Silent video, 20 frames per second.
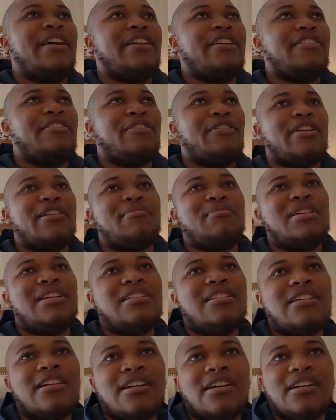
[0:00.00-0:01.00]
You know what I
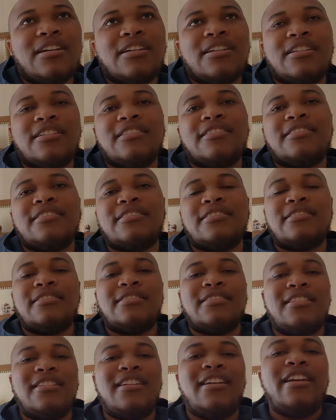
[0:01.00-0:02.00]
mean?
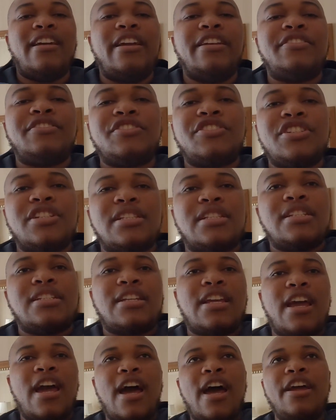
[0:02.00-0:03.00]
It's just
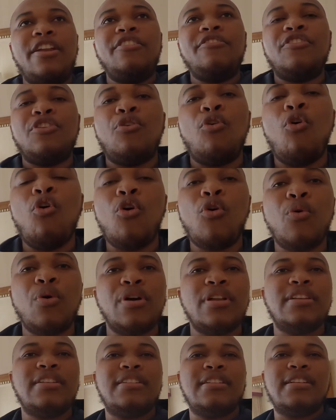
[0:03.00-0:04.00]
kind of an
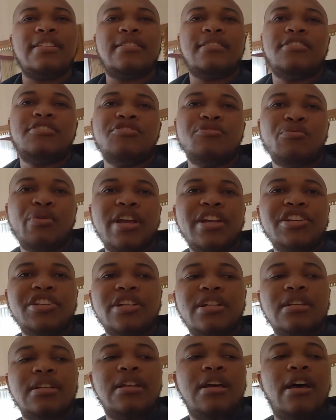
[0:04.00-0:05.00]
awkward
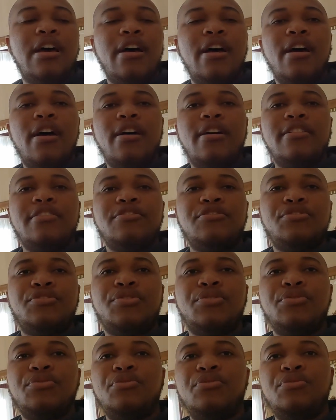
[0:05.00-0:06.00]
situation
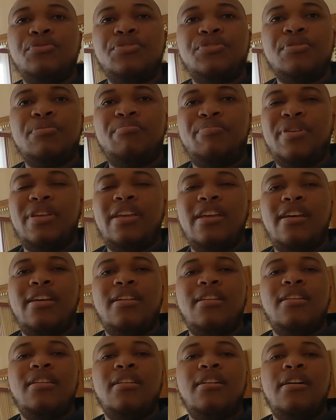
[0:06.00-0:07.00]
to be
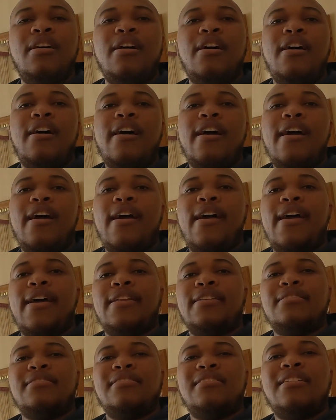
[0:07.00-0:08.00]
in,
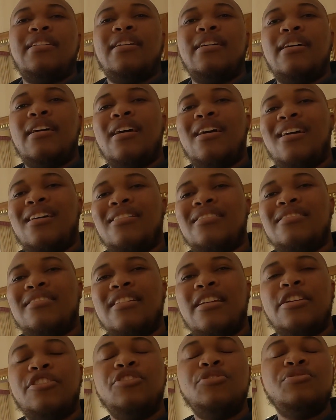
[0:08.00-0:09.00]

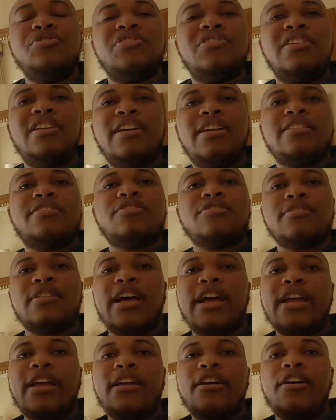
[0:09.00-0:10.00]
and usually it's
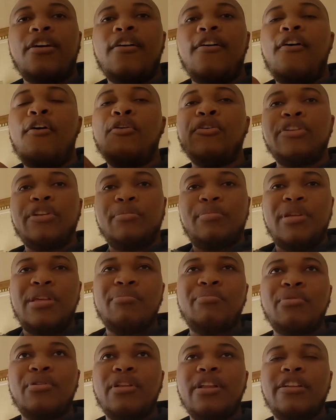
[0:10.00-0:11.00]
like older
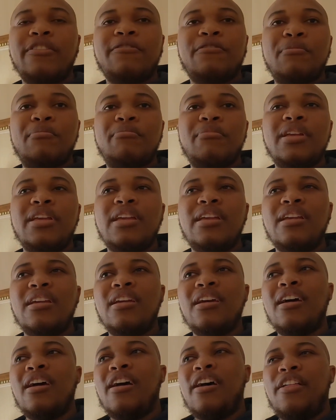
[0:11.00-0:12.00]
people, and for
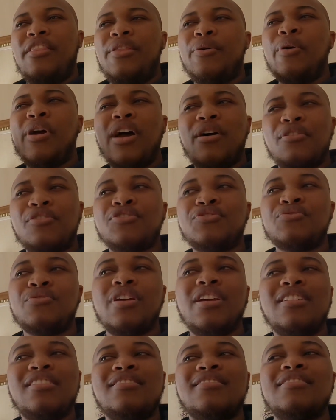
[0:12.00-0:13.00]
me, the way I was
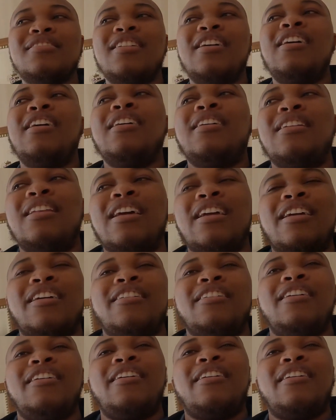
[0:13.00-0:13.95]
raised, like